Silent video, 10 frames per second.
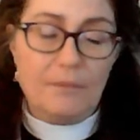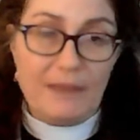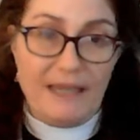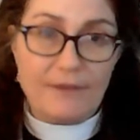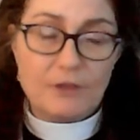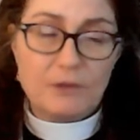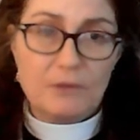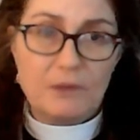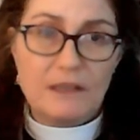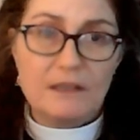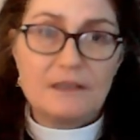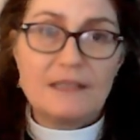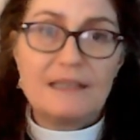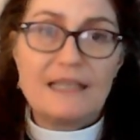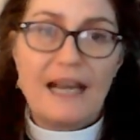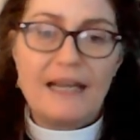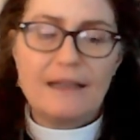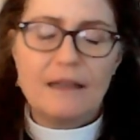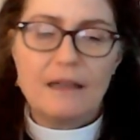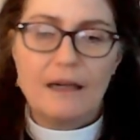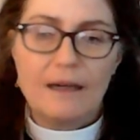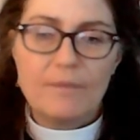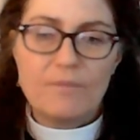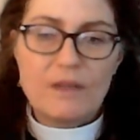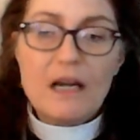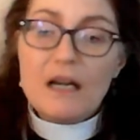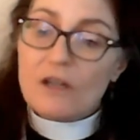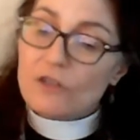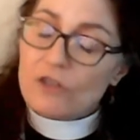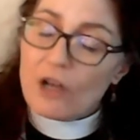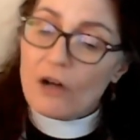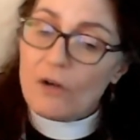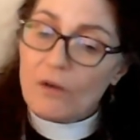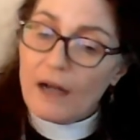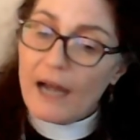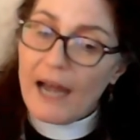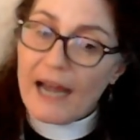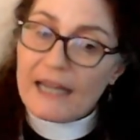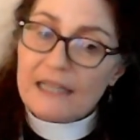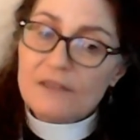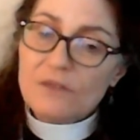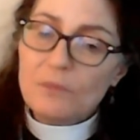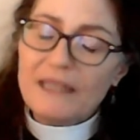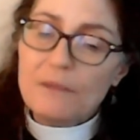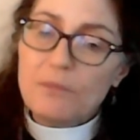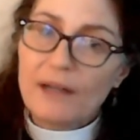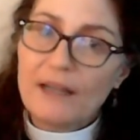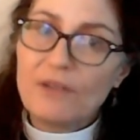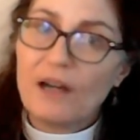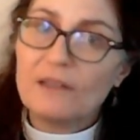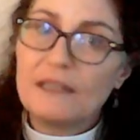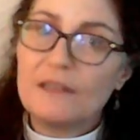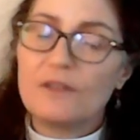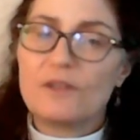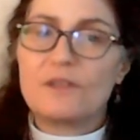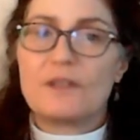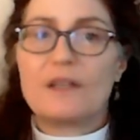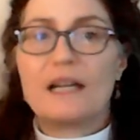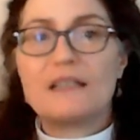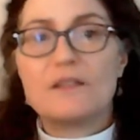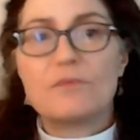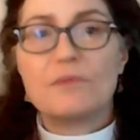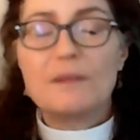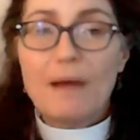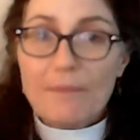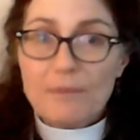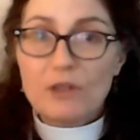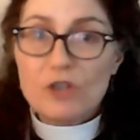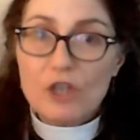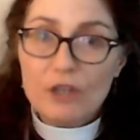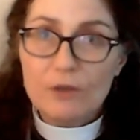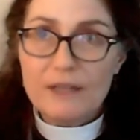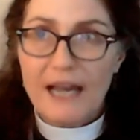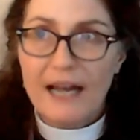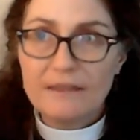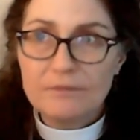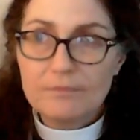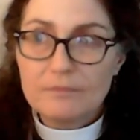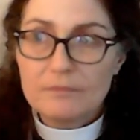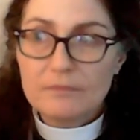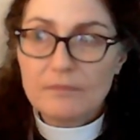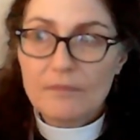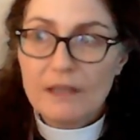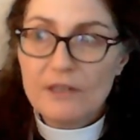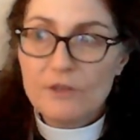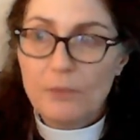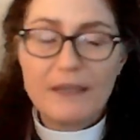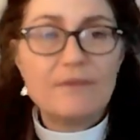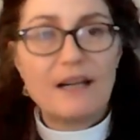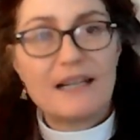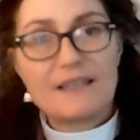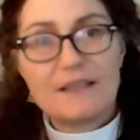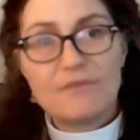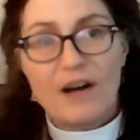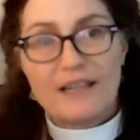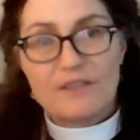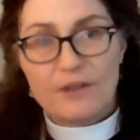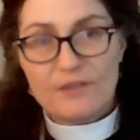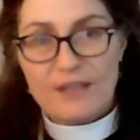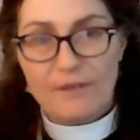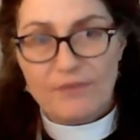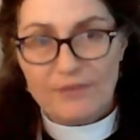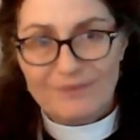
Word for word: behavior in the world today. Um, so, as we pray for our leaders, let's remember too that each one of us finds ourselves